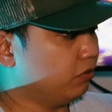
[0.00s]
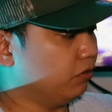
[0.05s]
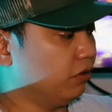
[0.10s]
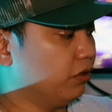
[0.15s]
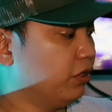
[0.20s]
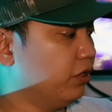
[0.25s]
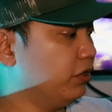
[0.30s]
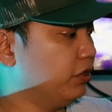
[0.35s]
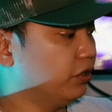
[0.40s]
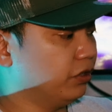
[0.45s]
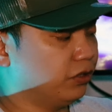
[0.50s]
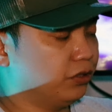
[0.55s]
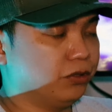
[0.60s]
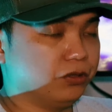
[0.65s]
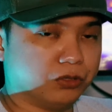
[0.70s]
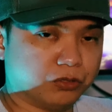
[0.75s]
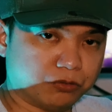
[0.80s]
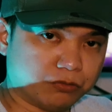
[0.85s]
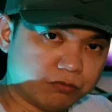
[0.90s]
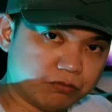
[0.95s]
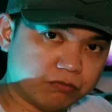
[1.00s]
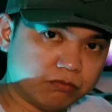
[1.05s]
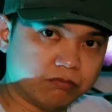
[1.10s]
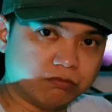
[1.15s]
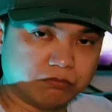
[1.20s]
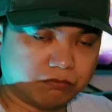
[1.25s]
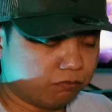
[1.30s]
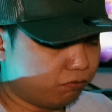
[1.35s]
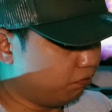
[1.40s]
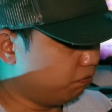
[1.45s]
You can just,
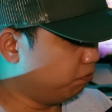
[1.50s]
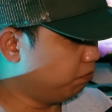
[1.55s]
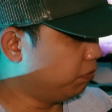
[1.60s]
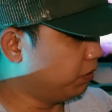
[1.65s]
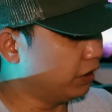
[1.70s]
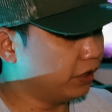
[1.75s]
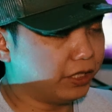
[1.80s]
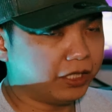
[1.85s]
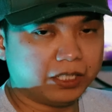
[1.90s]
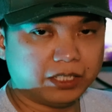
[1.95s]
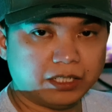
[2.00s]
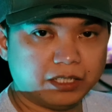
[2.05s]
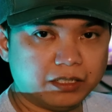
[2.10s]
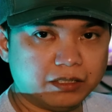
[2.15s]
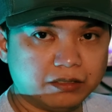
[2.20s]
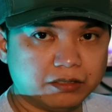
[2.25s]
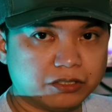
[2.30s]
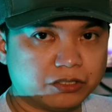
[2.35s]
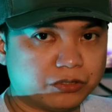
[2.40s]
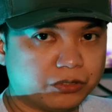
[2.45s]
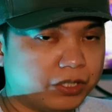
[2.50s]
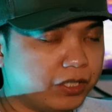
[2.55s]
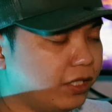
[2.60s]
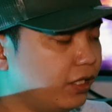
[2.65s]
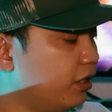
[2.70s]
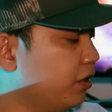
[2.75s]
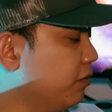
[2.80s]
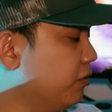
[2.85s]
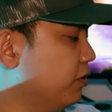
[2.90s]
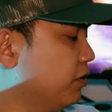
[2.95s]
plug it in, straight
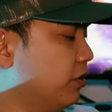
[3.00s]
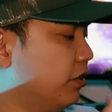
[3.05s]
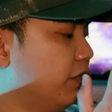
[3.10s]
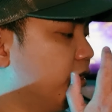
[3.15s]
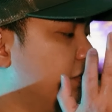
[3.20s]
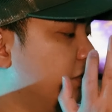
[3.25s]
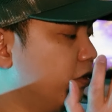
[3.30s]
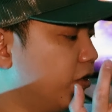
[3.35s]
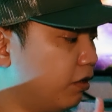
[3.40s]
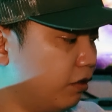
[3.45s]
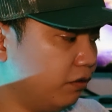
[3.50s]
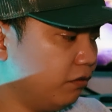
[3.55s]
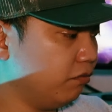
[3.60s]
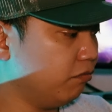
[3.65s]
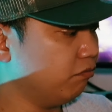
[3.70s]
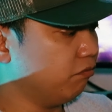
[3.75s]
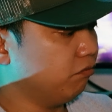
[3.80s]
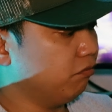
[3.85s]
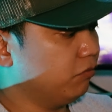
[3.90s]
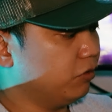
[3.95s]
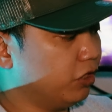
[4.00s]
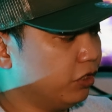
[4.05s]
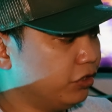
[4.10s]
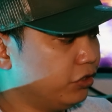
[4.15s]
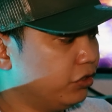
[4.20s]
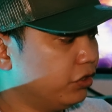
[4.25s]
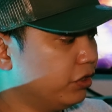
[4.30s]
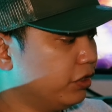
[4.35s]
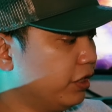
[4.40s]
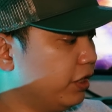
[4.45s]
in, turn it on,
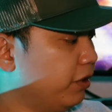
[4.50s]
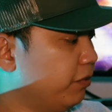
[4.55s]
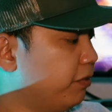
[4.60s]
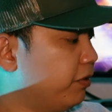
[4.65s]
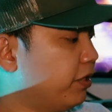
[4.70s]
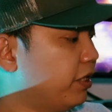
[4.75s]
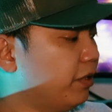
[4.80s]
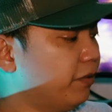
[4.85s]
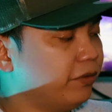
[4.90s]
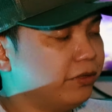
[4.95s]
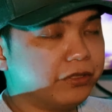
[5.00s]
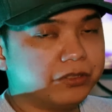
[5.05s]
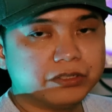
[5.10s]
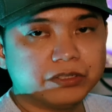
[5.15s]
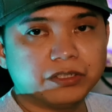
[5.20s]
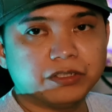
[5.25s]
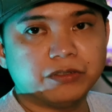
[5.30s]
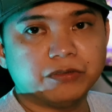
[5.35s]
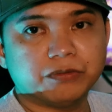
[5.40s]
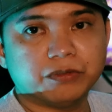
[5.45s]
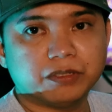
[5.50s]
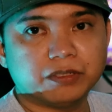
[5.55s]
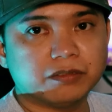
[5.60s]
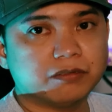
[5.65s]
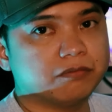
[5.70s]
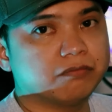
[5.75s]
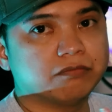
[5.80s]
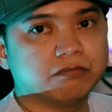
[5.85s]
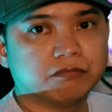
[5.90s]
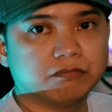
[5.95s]
adjust any parameters that you want.
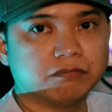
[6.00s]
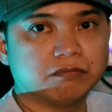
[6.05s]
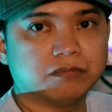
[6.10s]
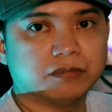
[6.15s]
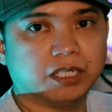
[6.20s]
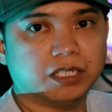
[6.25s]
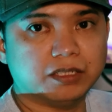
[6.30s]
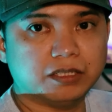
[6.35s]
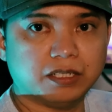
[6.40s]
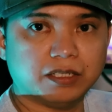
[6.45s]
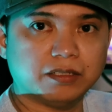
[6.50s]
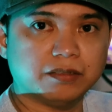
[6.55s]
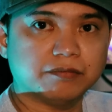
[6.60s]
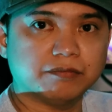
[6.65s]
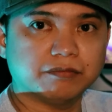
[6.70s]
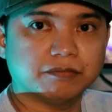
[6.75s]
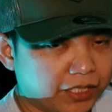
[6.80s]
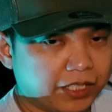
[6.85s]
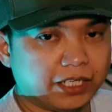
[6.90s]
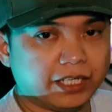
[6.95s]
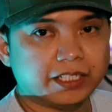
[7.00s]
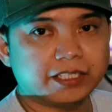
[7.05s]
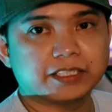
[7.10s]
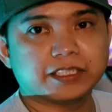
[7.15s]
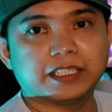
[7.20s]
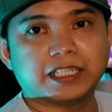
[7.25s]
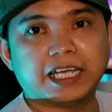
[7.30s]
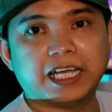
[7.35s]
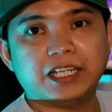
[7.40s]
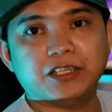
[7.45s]
That's it.
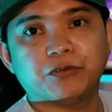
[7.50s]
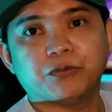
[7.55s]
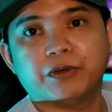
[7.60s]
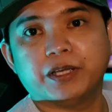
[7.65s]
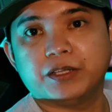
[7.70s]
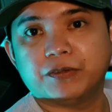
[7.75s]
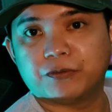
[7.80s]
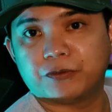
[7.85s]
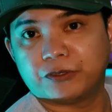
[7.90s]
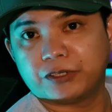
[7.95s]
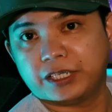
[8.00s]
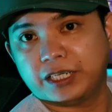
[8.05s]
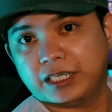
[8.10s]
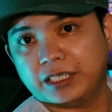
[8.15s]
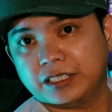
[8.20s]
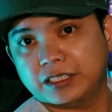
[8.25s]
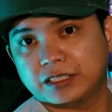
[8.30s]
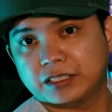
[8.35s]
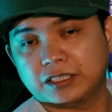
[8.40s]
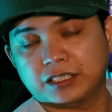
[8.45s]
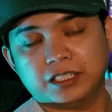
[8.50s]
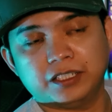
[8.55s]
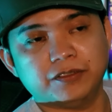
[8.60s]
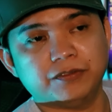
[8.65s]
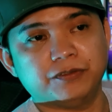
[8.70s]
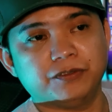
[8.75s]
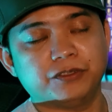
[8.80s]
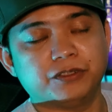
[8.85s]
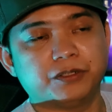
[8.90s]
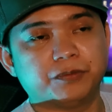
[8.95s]
It's lightweight for gigs.
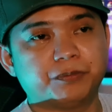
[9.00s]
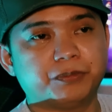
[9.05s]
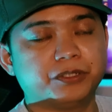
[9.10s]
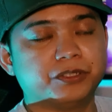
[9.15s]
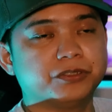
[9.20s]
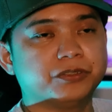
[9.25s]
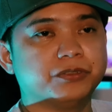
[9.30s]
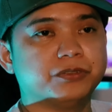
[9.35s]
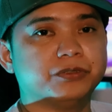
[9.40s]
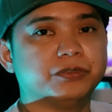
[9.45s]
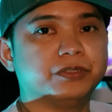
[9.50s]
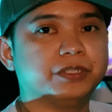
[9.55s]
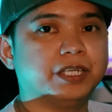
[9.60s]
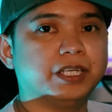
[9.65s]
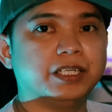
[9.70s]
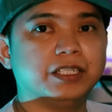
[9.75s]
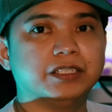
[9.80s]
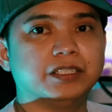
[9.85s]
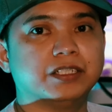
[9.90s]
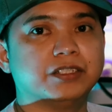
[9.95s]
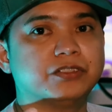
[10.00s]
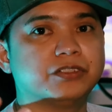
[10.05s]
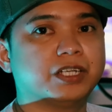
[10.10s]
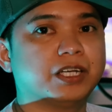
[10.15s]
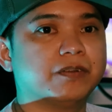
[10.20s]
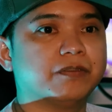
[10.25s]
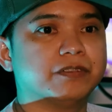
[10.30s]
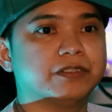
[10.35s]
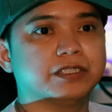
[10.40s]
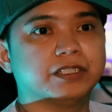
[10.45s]
If you're a person who gigs and
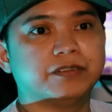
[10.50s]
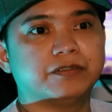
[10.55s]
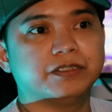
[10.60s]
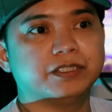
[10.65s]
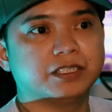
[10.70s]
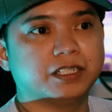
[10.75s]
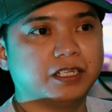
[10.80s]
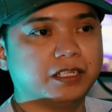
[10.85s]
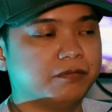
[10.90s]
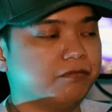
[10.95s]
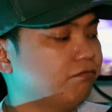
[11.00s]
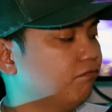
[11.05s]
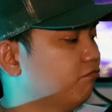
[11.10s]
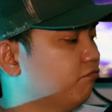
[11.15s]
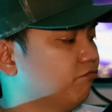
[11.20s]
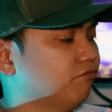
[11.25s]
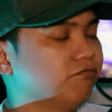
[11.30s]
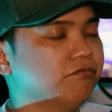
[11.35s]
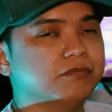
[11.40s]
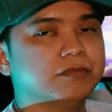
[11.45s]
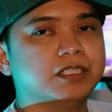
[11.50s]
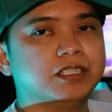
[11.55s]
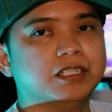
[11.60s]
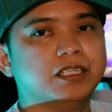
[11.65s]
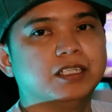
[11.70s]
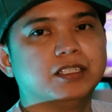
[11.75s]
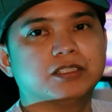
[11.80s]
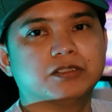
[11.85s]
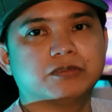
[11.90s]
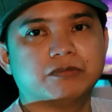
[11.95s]
travels every time,
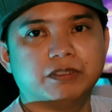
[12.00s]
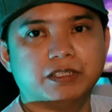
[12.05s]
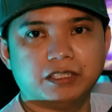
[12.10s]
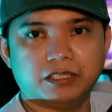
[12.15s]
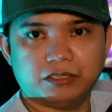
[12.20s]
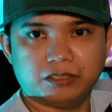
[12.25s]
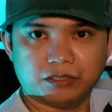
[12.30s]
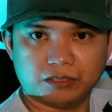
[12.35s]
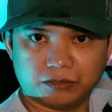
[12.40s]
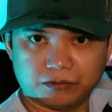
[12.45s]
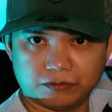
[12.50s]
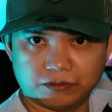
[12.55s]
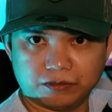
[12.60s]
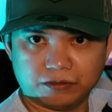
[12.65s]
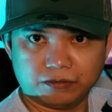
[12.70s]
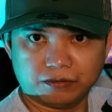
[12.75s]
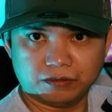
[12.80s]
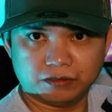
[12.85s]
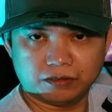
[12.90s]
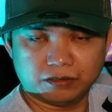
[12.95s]
it's really useful.